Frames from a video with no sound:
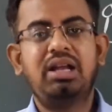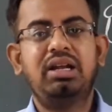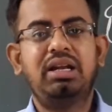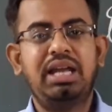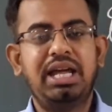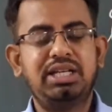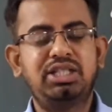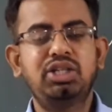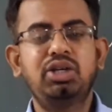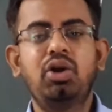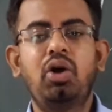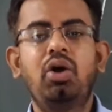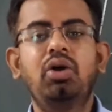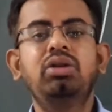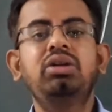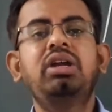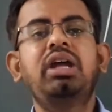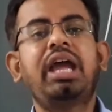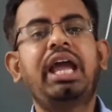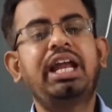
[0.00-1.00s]
later
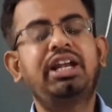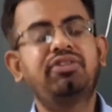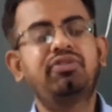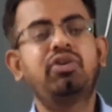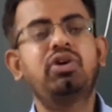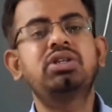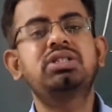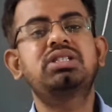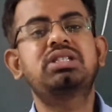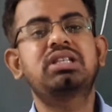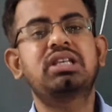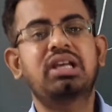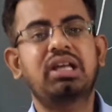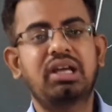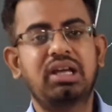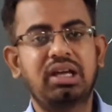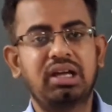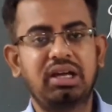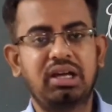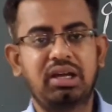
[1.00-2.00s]
on it was
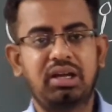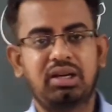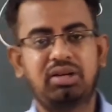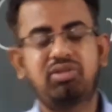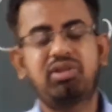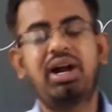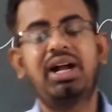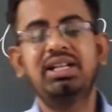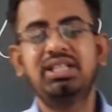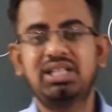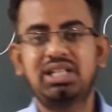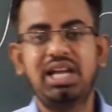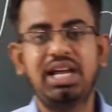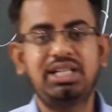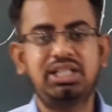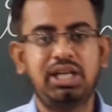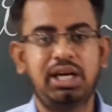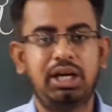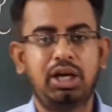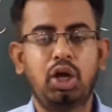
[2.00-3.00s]

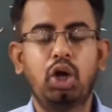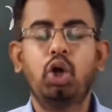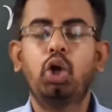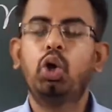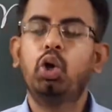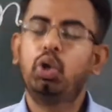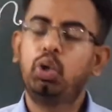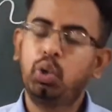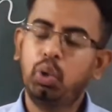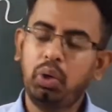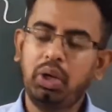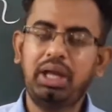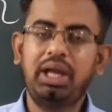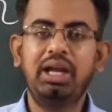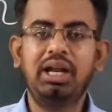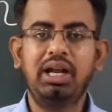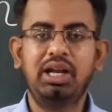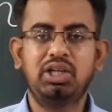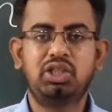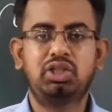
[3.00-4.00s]
translated to
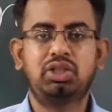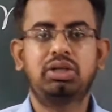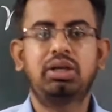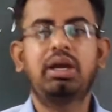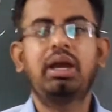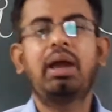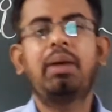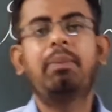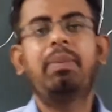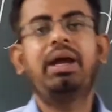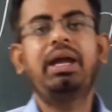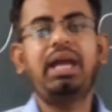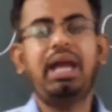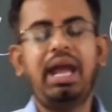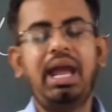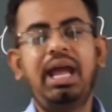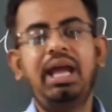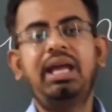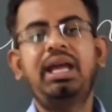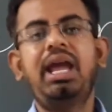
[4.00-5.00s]
English by
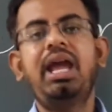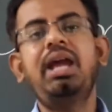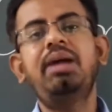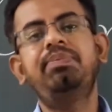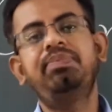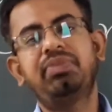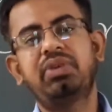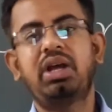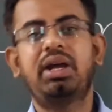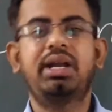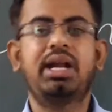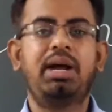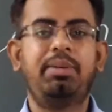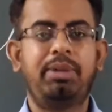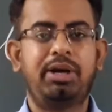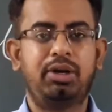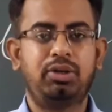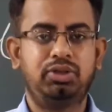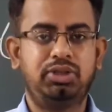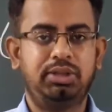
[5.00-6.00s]
A.K.
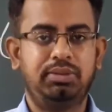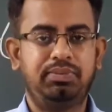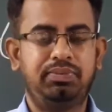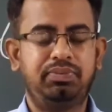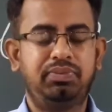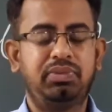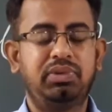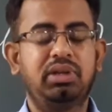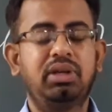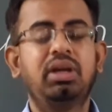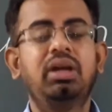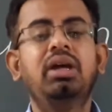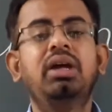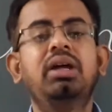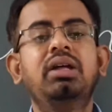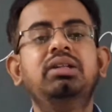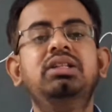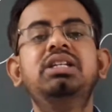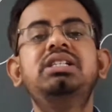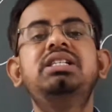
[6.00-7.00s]
Ramanujan.
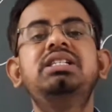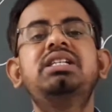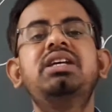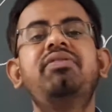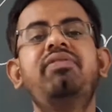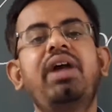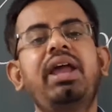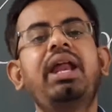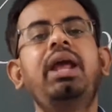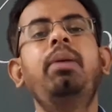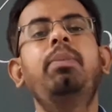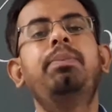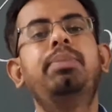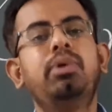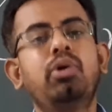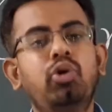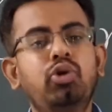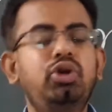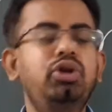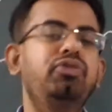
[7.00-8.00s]
This is a very
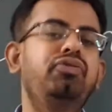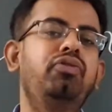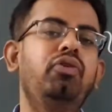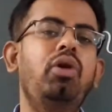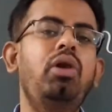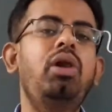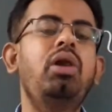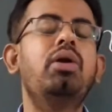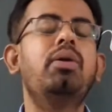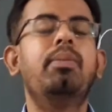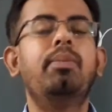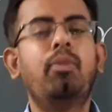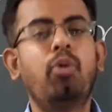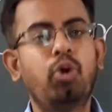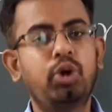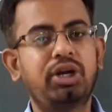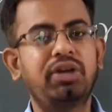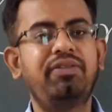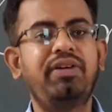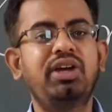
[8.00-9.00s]
beautiful
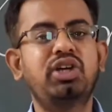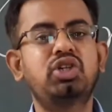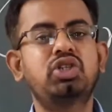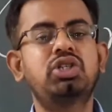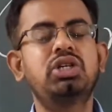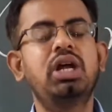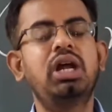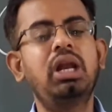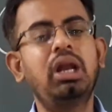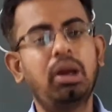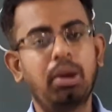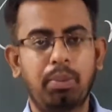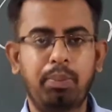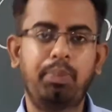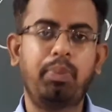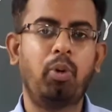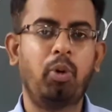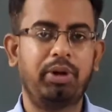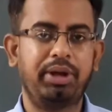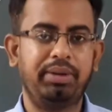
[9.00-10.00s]

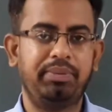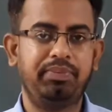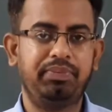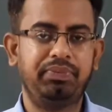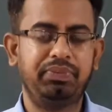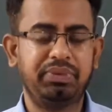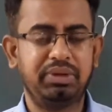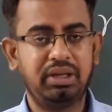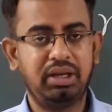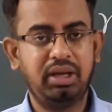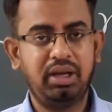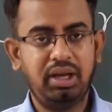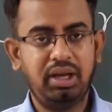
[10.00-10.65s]
motivational poem.